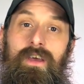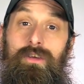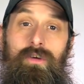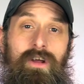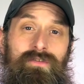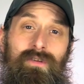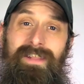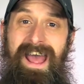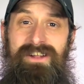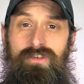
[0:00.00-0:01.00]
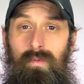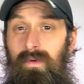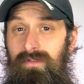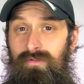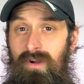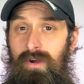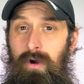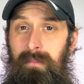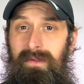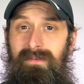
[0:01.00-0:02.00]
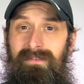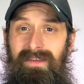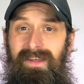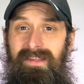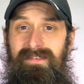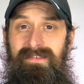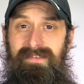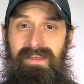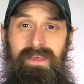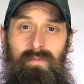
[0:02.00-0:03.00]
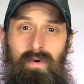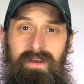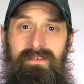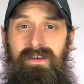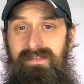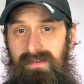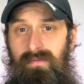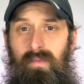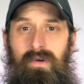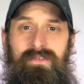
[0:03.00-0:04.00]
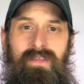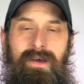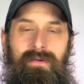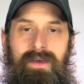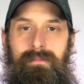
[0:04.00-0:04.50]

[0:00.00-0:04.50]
You can also latch it with the trunk open and see what it does, see if it works that way.